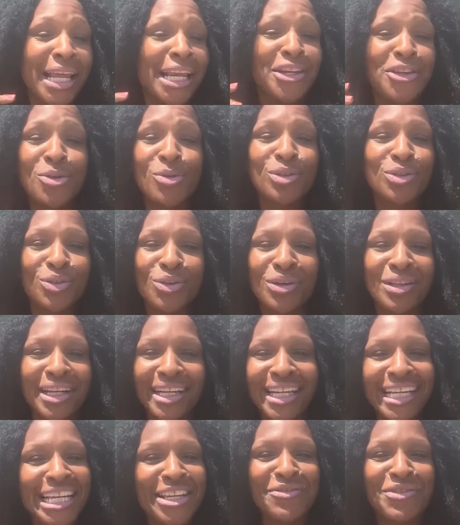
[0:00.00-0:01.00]
And you saw
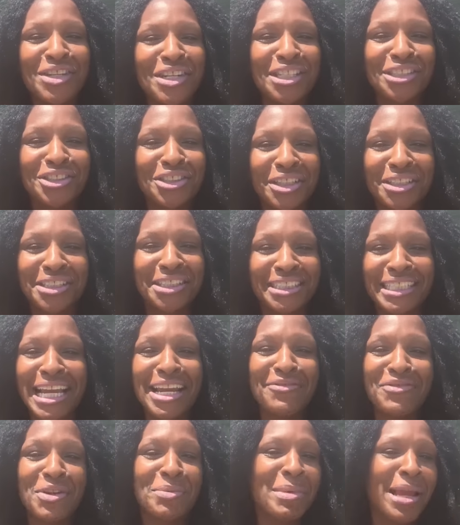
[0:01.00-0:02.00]
that even the judge
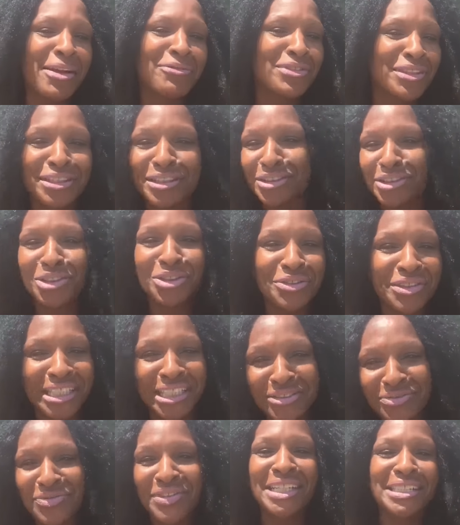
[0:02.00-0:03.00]
saved him after the jury
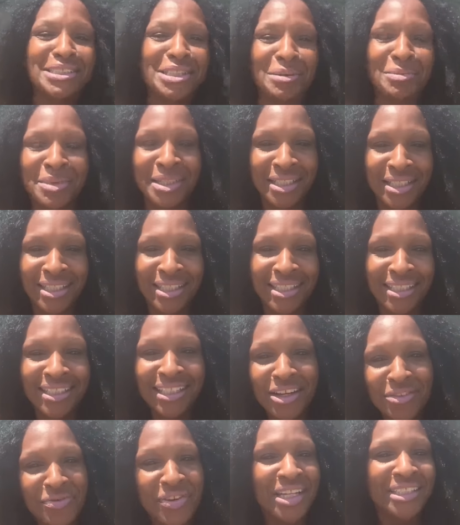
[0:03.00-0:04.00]

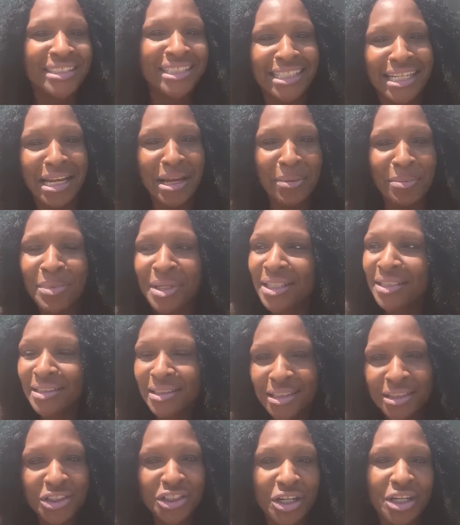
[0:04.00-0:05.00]
convicted him,
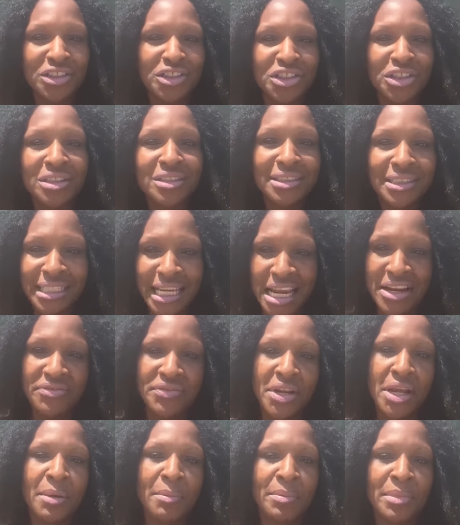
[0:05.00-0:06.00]
the judge
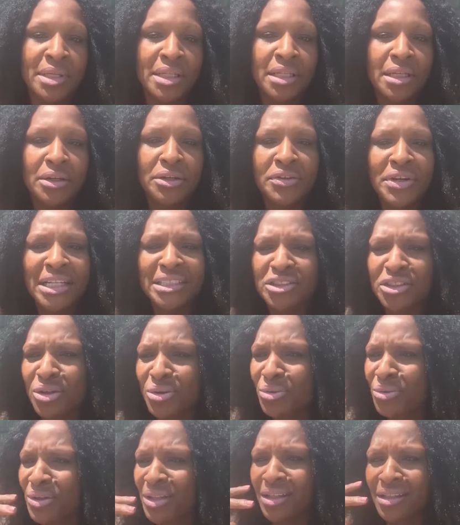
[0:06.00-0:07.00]
saved him, all right?
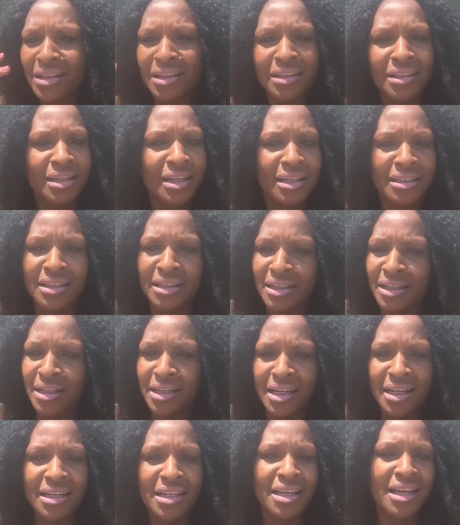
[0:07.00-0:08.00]
So
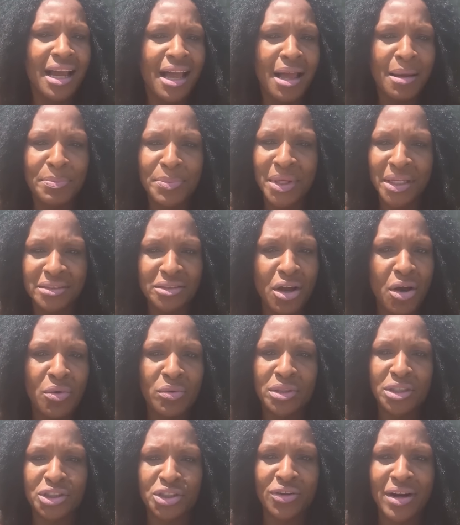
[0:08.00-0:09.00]
any cop that's
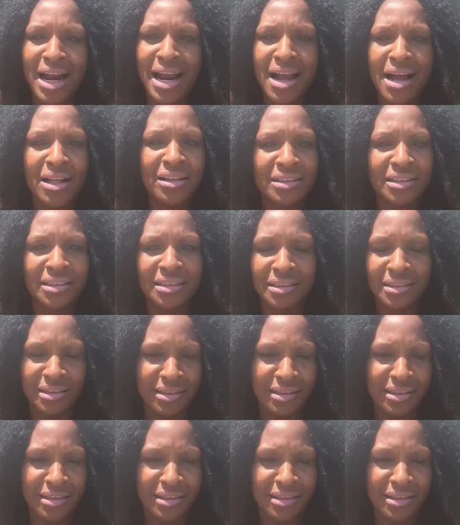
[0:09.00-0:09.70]
going to trial,